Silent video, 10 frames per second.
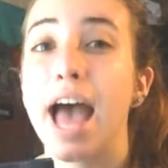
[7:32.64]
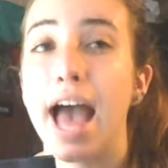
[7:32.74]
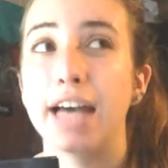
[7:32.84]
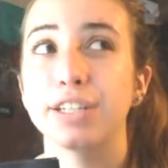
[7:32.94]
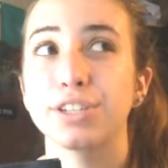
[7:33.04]

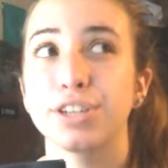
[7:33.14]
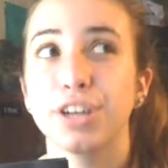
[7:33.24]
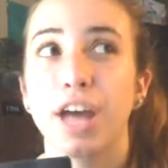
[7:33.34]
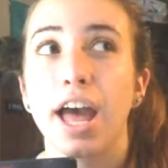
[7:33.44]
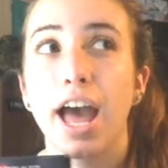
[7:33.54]
as to
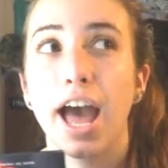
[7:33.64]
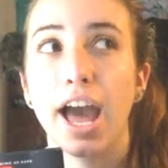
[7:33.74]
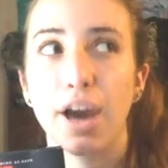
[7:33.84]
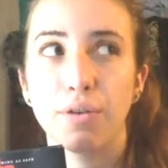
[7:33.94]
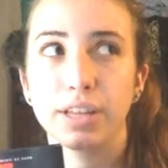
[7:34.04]

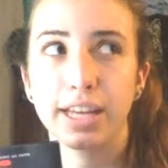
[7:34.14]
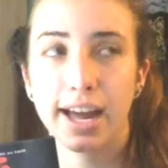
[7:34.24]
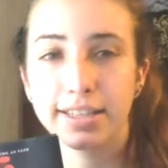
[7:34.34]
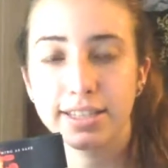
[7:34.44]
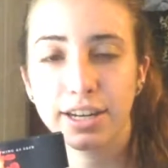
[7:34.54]
how the
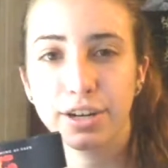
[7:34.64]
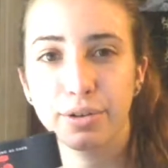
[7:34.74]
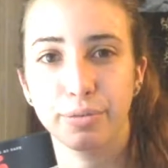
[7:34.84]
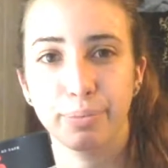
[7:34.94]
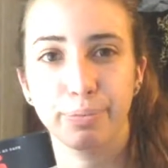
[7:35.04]
cat's
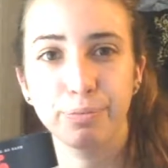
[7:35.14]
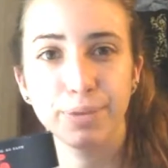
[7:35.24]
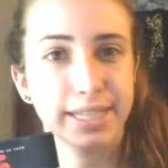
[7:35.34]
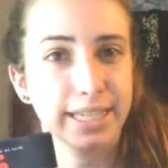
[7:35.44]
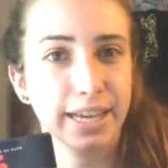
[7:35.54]
gonna
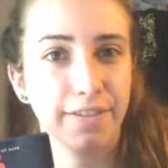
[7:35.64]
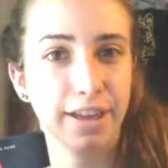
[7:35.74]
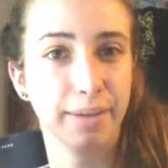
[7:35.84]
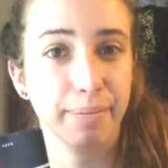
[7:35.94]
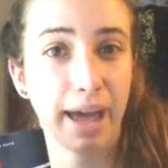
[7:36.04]
receive
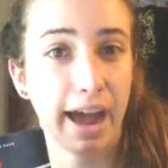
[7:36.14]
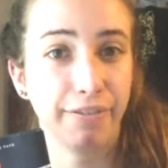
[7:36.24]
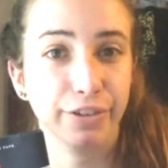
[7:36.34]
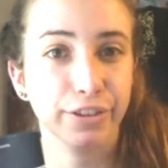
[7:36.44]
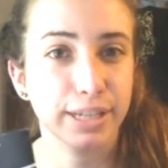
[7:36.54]
him
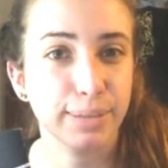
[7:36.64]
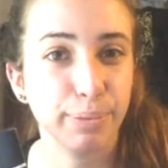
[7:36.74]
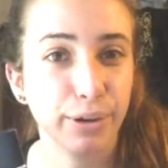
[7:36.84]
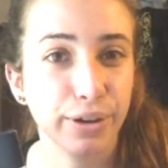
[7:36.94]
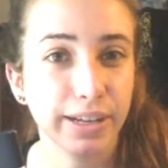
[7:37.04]
after this
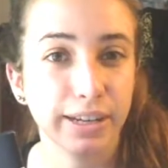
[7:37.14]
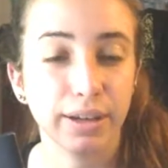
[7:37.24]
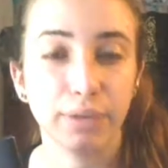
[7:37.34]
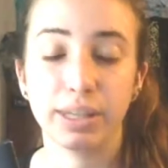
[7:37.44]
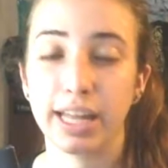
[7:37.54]
book
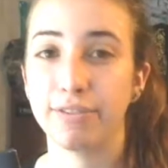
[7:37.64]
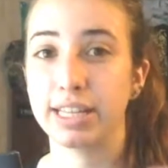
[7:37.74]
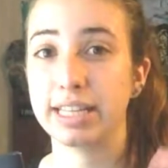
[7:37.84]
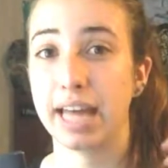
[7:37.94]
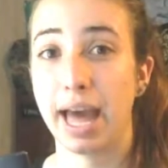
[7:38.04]
with
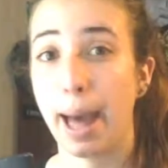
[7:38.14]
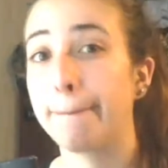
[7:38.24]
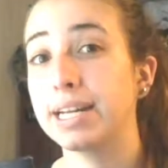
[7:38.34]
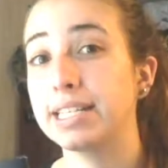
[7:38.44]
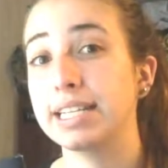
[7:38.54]
everything that
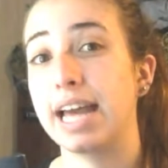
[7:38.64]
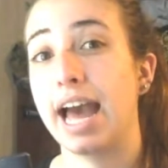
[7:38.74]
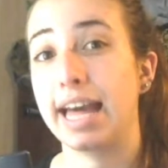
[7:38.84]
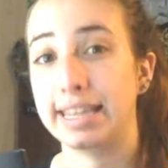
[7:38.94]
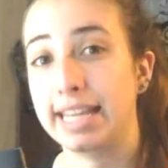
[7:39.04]
happened
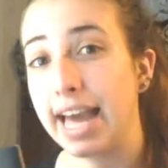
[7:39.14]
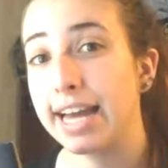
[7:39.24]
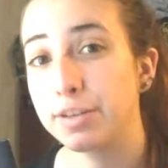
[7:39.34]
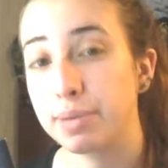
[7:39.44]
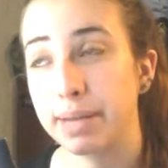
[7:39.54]
at the
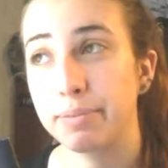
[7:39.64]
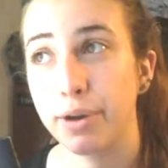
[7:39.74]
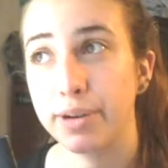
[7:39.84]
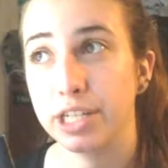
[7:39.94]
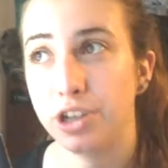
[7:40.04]
end with him
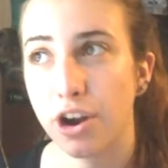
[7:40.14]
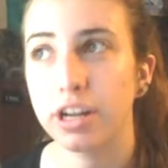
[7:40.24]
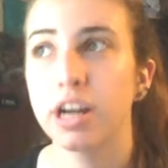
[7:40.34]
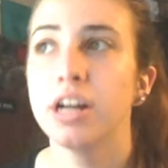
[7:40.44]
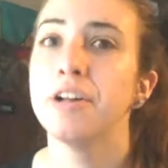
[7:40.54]
going dark.
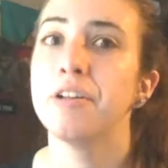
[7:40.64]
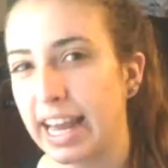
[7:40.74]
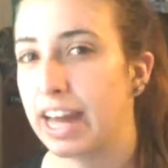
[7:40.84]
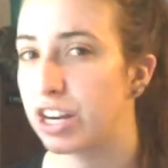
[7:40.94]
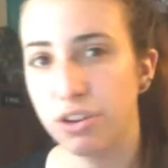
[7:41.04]
Like,
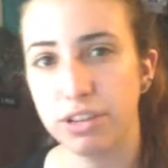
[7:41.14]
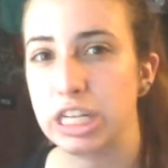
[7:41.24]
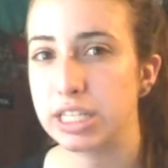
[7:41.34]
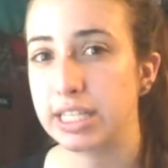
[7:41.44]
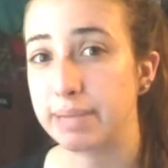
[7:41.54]
I don't know, that
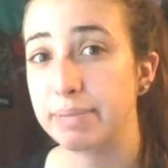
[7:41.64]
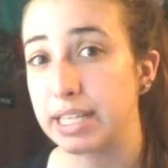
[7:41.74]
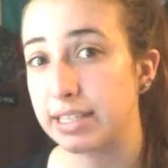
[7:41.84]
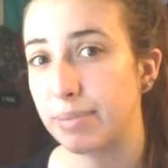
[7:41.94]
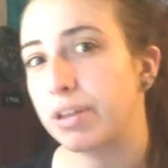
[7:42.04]
just seems
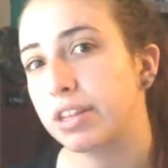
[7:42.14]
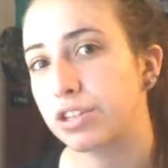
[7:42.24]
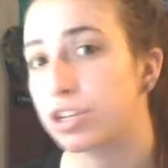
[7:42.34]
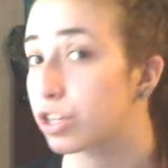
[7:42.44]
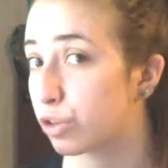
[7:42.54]
like something that
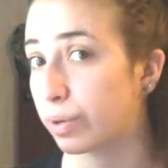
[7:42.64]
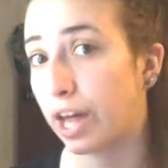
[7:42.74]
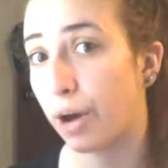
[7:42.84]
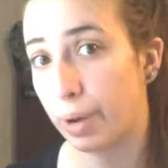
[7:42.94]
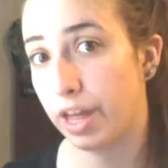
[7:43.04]
she could do a
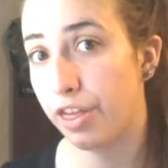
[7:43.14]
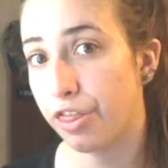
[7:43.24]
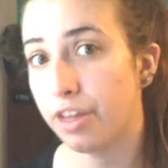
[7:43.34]
lot with.